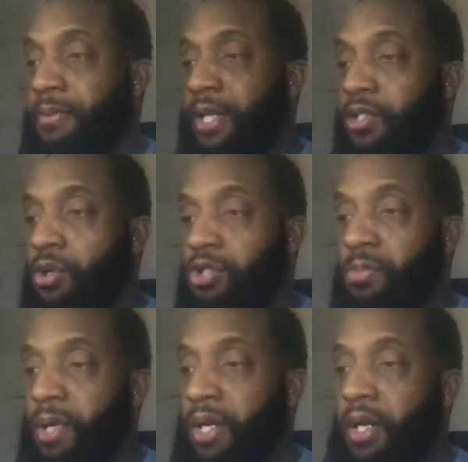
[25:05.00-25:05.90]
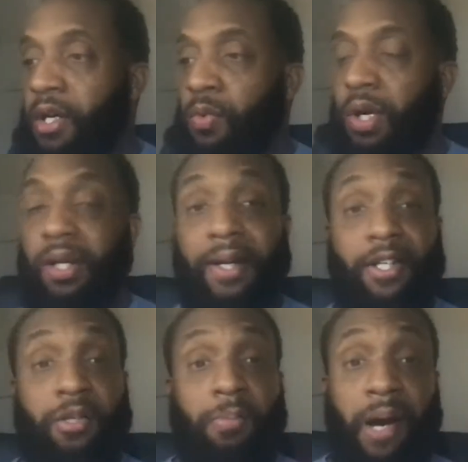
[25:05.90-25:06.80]
thing. Social media, you want to look at
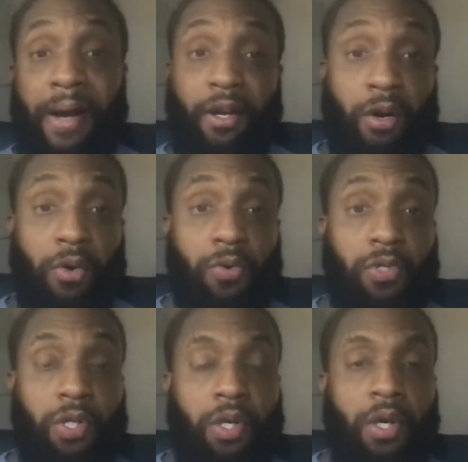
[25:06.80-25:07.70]
your bios.